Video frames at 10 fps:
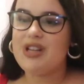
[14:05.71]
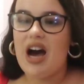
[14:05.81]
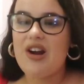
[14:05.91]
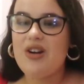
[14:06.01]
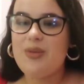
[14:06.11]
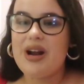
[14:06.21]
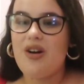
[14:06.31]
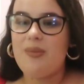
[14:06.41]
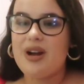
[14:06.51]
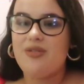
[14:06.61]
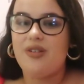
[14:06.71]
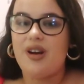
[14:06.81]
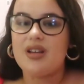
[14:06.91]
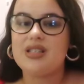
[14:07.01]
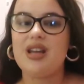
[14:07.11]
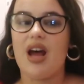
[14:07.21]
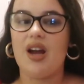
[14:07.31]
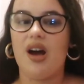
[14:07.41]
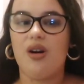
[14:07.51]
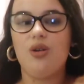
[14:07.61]
I only went on my first night
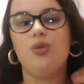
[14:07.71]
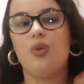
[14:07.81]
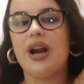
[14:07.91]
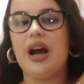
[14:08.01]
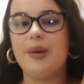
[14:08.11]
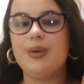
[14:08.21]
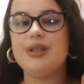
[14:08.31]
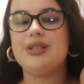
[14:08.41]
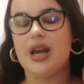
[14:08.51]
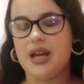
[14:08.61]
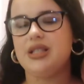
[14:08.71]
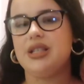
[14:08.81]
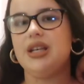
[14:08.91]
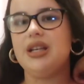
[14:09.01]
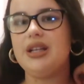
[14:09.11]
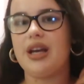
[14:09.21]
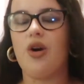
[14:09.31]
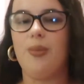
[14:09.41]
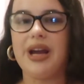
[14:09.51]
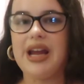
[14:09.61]
out when I was 18, like
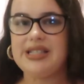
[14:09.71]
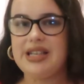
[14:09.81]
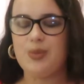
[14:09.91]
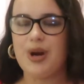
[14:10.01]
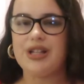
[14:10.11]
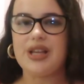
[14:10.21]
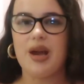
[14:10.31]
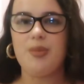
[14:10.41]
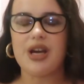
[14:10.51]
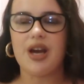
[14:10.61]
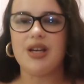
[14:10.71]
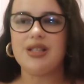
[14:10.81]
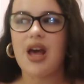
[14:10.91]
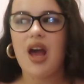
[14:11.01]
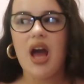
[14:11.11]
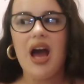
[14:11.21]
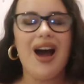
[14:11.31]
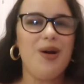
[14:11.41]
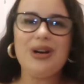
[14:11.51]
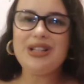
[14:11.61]
on my 18th birthday because
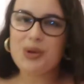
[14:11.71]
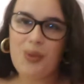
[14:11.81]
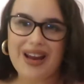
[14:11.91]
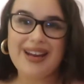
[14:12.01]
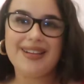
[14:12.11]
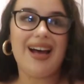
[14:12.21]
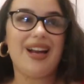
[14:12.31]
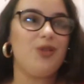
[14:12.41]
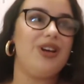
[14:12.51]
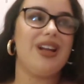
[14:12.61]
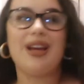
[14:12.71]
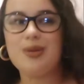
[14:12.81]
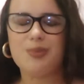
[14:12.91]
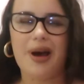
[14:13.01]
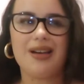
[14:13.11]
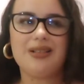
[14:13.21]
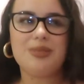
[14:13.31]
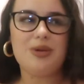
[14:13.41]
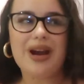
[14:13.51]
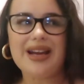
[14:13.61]
I wanted to wait and I feel like it was better
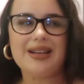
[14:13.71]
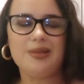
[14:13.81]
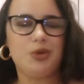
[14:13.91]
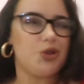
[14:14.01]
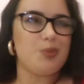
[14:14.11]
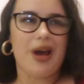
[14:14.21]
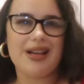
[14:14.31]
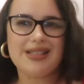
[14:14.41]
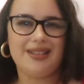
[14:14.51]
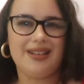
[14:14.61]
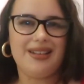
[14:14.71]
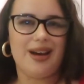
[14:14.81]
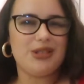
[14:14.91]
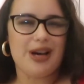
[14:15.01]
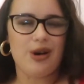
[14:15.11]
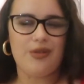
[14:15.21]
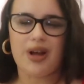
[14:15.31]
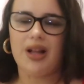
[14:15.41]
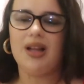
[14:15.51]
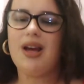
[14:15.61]
me waiting just personally that was how I
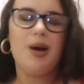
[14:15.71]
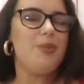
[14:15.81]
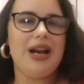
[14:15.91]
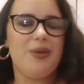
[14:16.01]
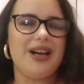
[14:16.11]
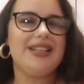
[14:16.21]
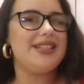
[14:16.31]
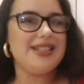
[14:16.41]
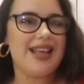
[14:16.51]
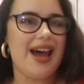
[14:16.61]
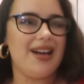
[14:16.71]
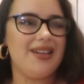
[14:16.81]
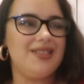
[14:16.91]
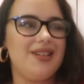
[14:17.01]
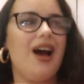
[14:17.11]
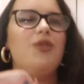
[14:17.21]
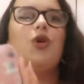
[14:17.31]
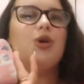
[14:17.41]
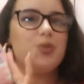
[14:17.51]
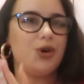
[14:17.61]
felt but anyway since then I've
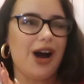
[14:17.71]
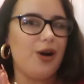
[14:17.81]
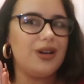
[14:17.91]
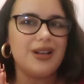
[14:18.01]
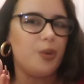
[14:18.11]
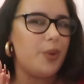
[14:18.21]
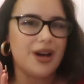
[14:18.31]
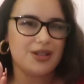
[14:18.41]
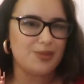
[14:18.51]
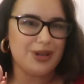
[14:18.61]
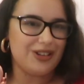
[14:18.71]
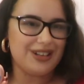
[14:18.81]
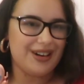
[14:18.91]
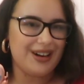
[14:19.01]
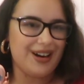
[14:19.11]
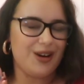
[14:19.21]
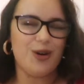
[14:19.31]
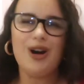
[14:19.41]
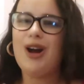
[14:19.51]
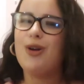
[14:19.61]
always brought out a little purse for me on a night
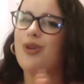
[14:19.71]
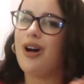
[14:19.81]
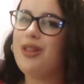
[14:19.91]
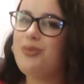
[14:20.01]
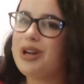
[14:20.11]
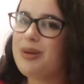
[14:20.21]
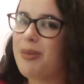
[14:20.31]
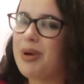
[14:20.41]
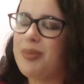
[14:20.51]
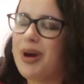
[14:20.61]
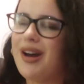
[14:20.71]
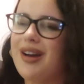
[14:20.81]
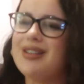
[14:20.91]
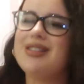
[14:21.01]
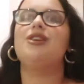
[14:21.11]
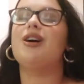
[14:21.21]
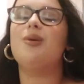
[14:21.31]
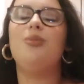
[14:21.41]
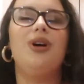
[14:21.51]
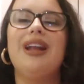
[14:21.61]
out rather than bringing my big purse so I
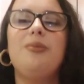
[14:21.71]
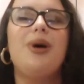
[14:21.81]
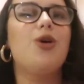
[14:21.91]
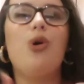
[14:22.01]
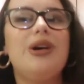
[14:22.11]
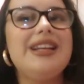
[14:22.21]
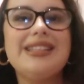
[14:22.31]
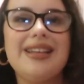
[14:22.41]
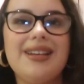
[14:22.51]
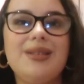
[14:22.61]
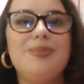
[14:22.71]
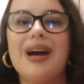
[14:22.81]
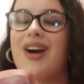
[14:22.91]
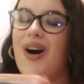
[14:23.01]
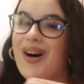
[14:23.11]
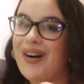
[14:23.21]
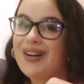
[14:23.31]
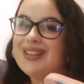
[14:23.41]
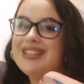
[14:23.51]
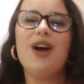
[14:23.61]
can put like my coins in my
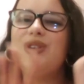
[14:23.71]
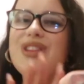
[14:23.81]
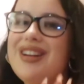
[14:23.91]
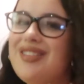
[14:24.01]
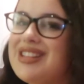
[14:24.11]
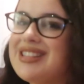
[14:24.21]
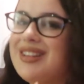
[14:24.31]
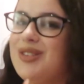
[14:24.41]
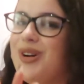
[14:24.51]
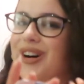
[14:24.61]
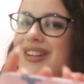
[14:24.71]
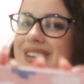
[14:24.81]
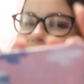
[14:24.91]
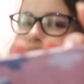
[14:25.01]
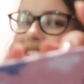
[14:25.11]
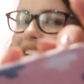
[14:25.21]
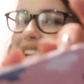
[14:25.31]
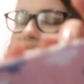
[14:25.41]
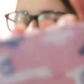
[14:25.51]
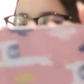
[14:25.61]
card everything in this little one this is like a
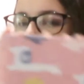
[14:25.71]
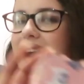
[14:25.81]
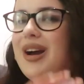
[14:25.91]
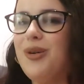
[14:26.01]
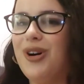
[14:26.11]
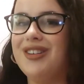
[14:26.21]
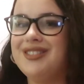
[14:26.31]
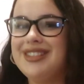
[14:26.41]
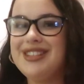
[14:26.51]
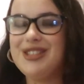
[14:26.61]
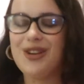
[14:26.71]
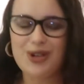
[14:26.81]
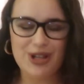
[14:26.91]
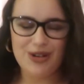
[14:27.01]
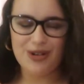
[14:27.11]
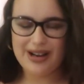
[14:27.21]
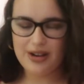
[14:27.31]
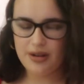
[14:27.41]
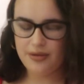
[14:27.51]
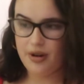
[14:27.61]
little alpaca one it's so cute I
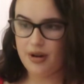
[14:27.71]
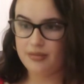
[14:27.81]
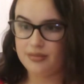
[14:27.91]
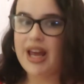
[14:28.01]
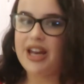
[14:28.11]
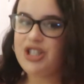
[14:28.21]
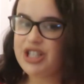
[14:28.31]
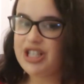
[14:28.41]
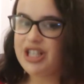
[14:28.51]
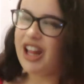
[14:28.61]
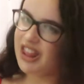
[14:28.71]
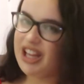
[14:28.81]
got it from Kenji I